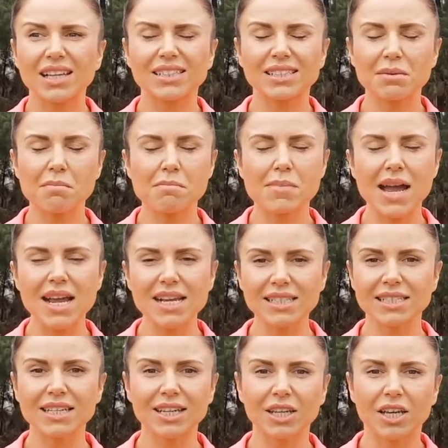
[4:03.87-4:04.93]
It's
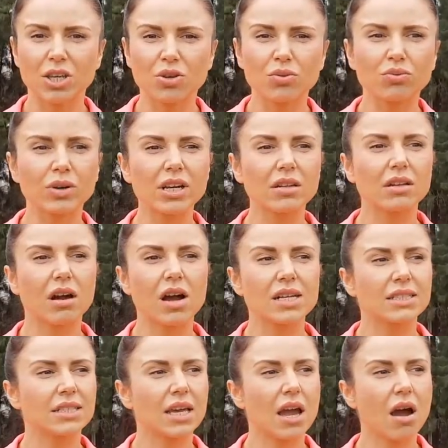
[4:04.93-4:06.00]
amazing. You
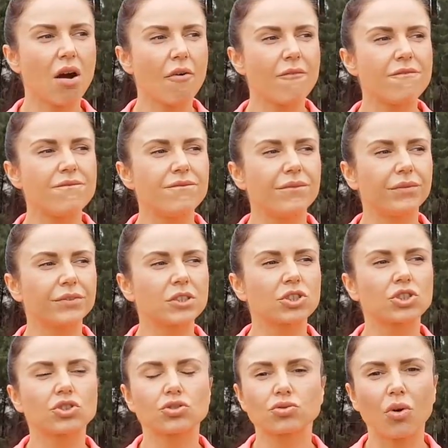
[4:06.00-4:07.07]
realize how
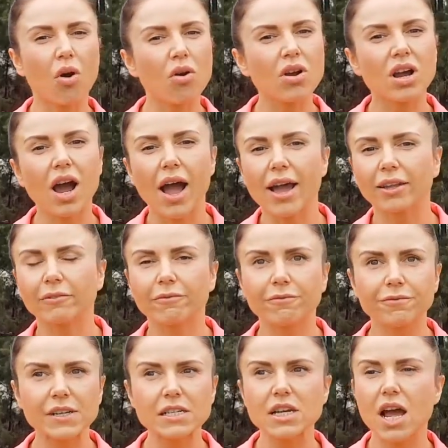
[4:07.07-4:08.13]
stronger and
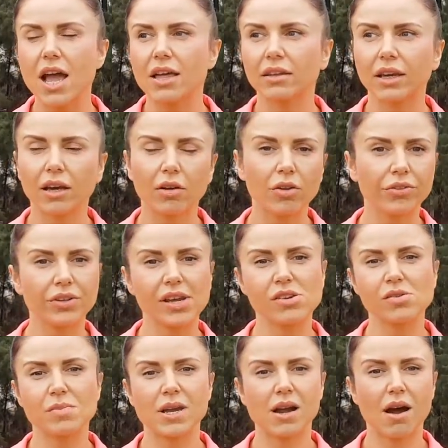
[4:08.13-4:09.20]
fitter and healthier
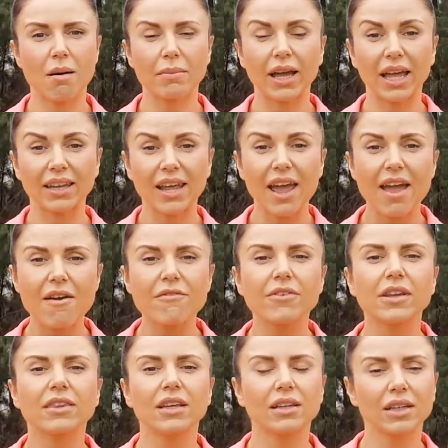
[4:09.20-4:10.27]
you become, and
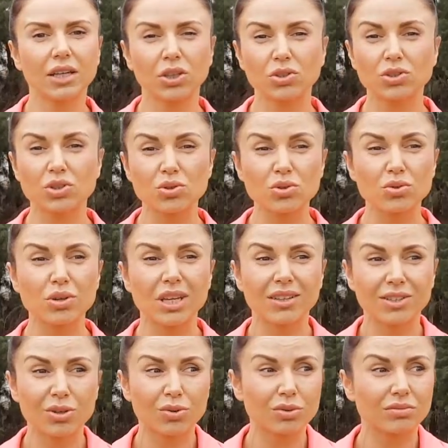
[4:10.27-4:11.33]
everything that you do
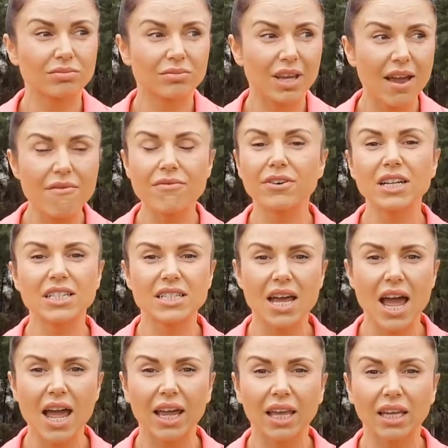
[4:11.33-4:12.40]
in your
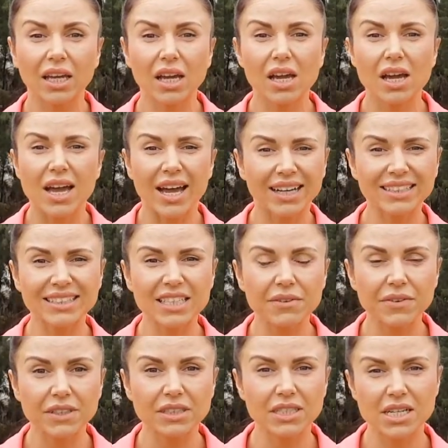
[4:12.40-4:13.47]
everyday
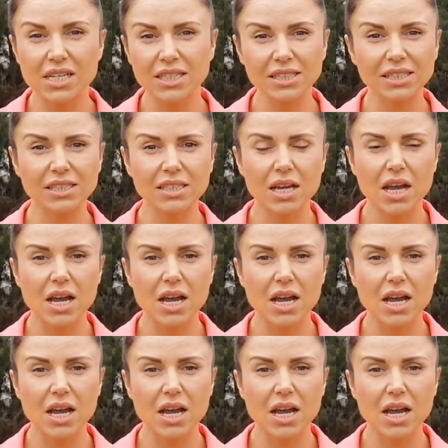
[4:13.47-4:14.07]
activities